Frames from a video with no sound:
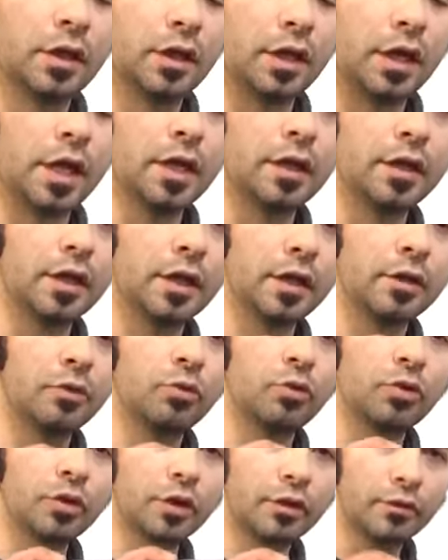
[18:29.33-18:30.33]
and it
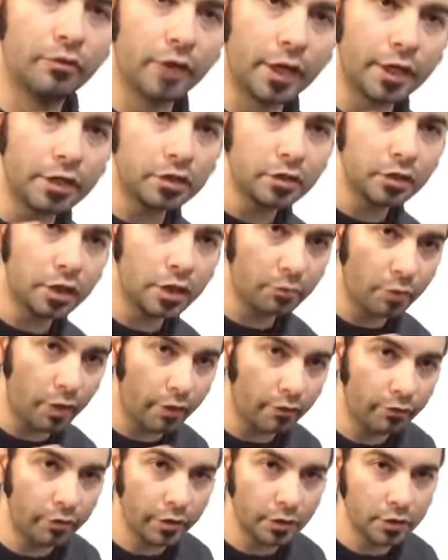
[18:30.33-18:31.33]
will eventually
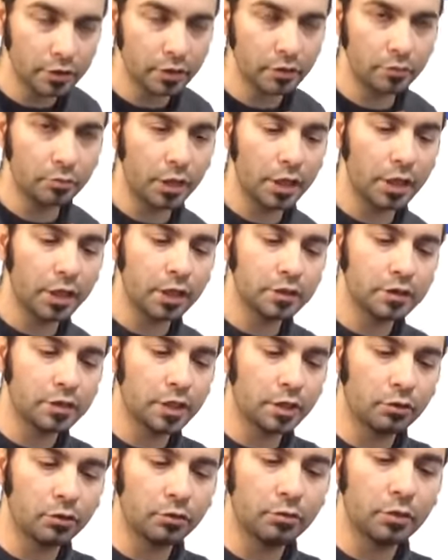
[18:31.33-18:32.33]
malfunction because
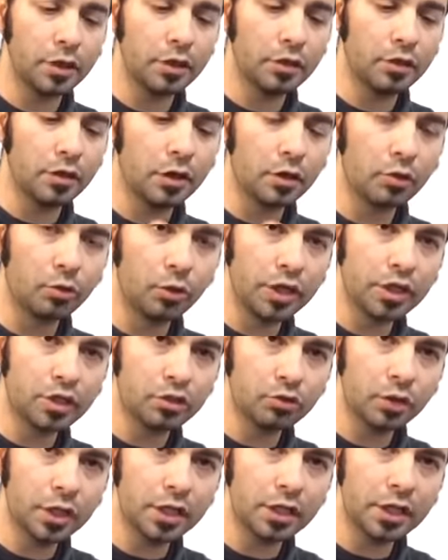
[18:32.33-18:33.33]
there will be
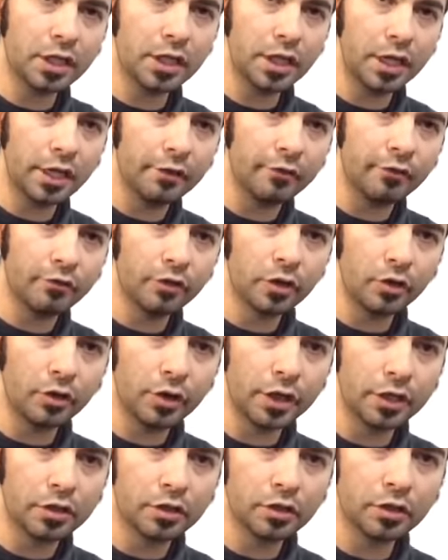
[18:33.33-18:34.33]
restricted ink flow
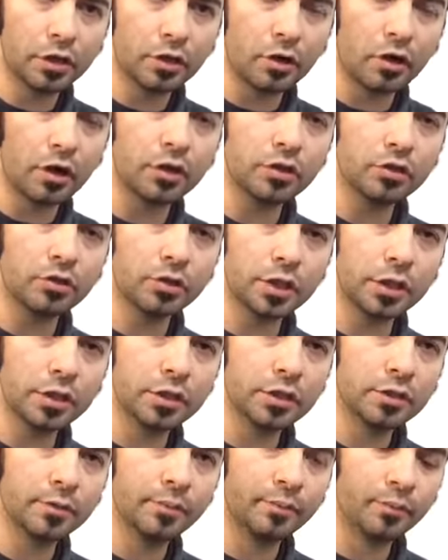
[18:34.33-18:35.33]
into the
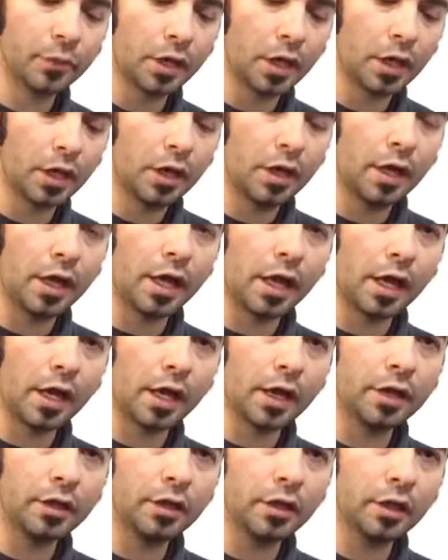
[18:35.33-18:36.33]
cartridge,
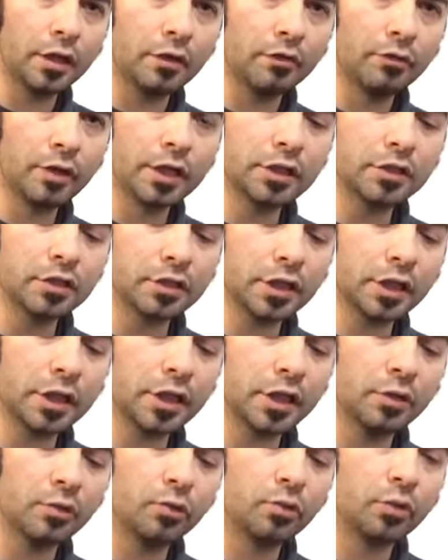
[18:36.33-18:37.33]
and eventually
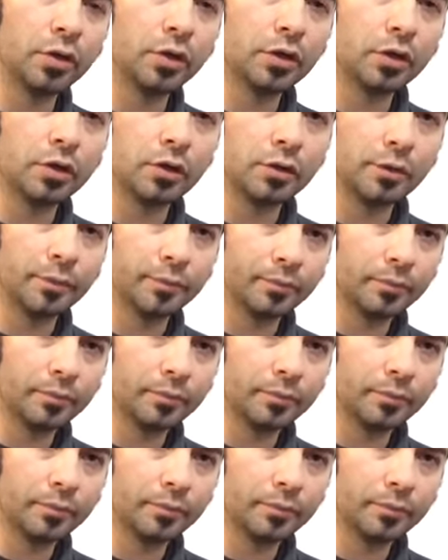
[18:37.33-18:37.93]
it will